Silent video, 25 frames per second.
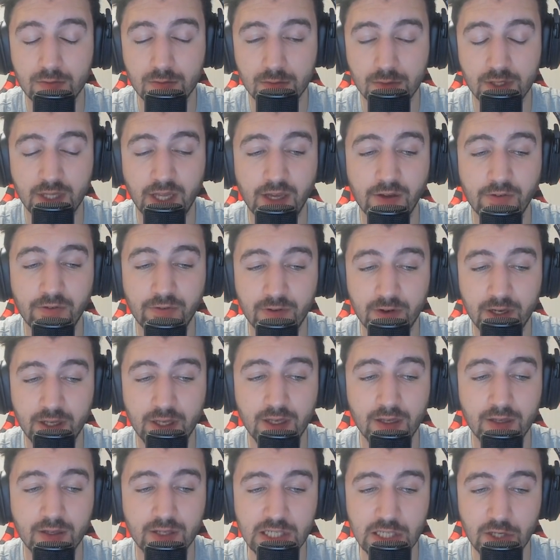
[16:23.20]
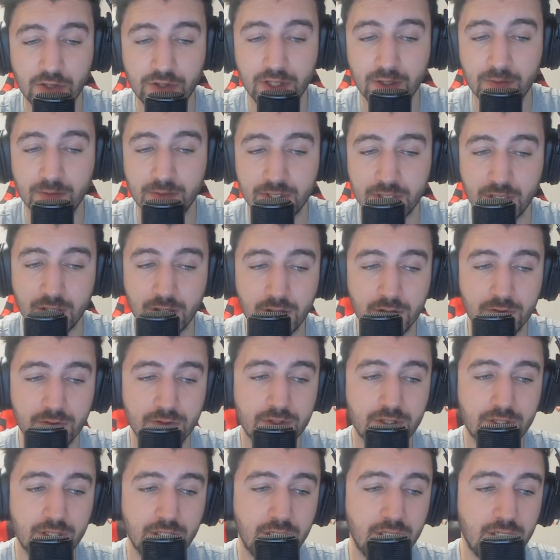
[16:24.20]
definitely slot
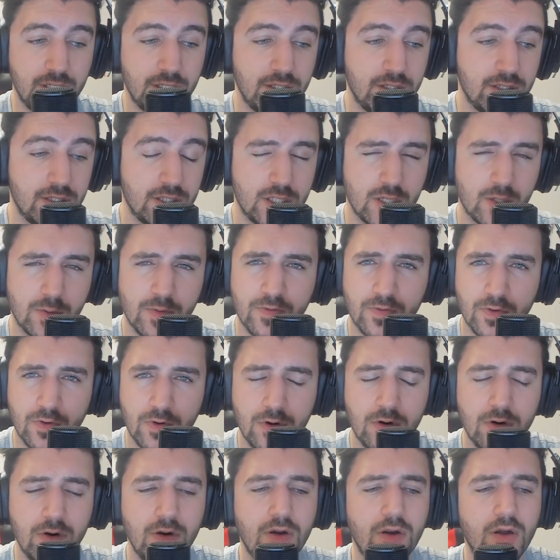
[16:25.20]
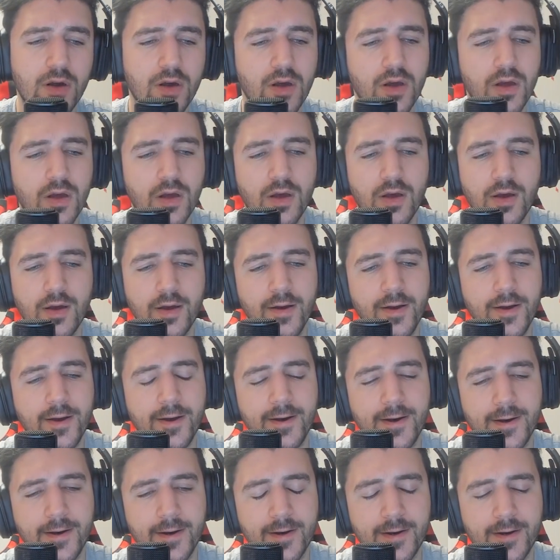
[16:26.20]
themselves in the top 4.
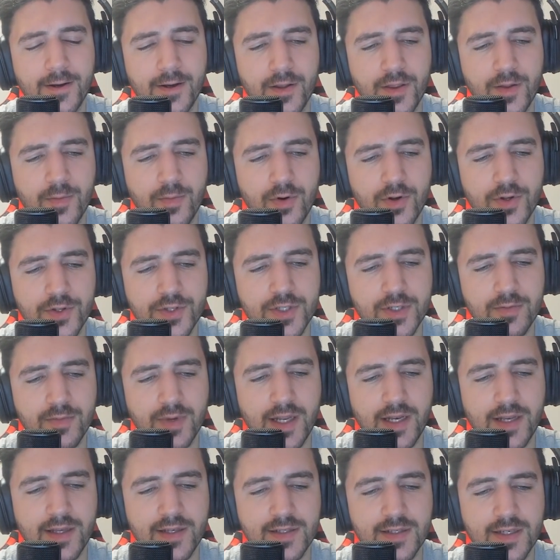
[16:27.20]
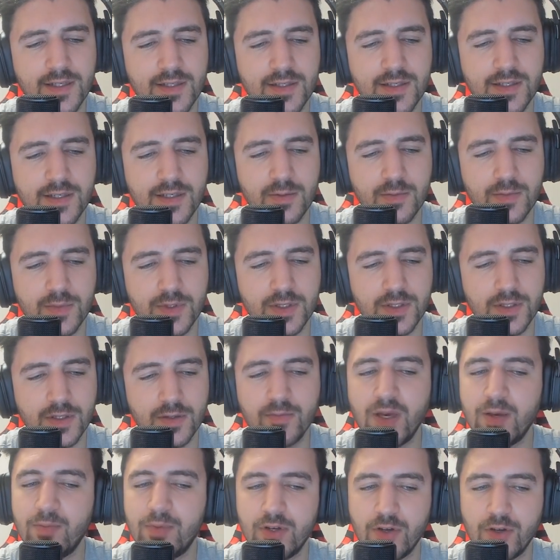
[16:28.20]
The bottom LEC teams,
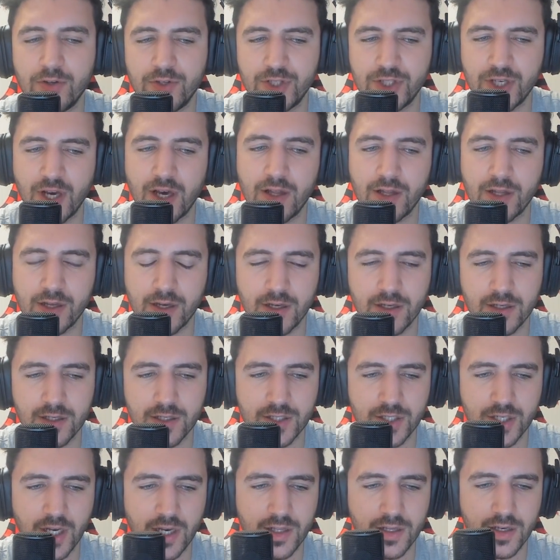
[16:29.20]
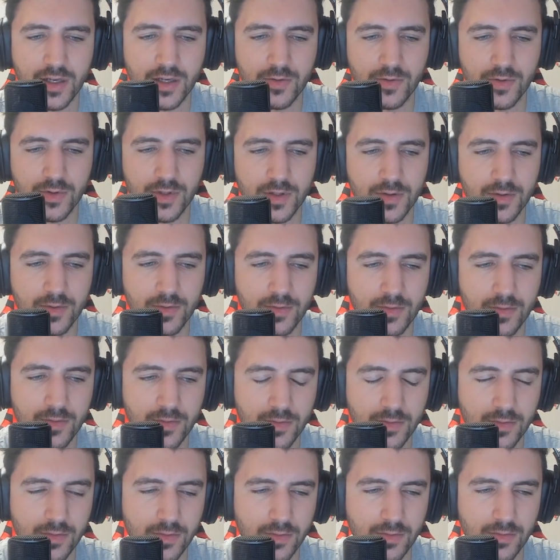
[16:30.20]
maybe not Schalke. Schalke would
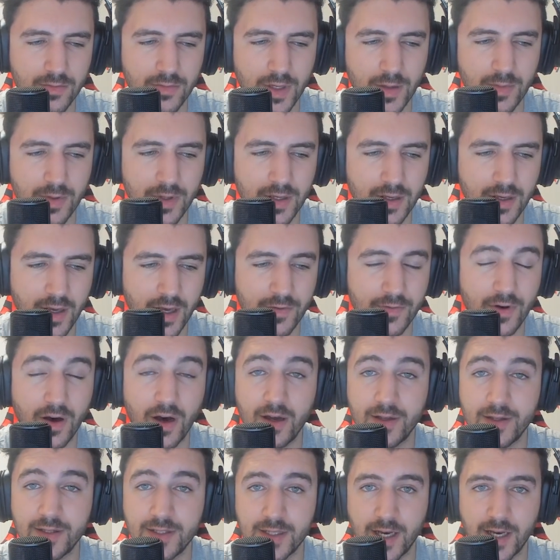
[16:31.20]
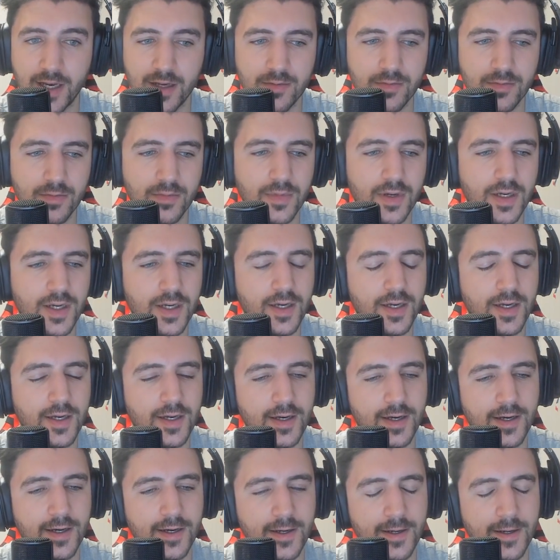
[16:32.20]
maybe have a hard time.
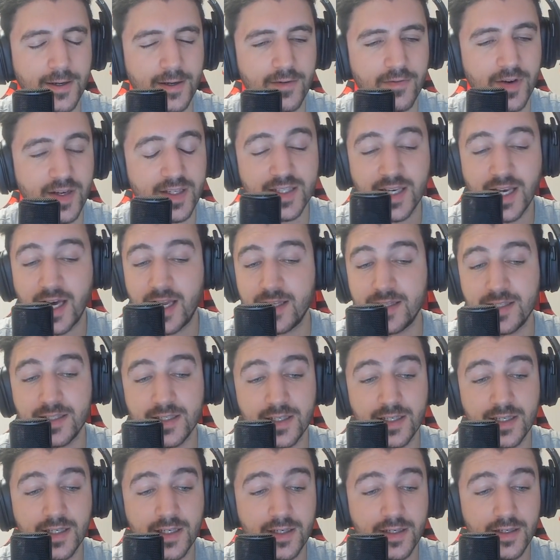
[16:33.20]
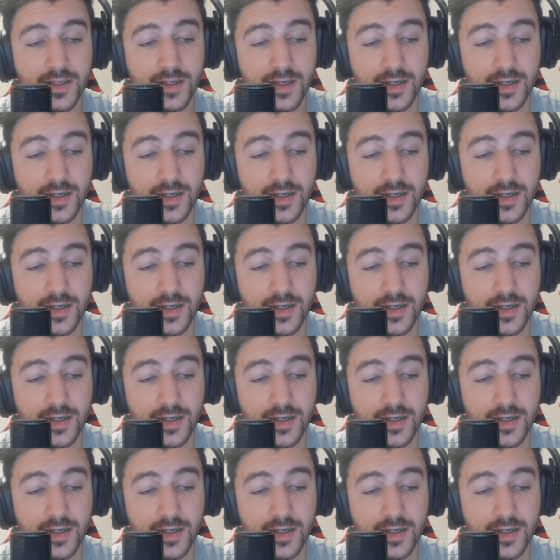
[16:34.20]
Vitality,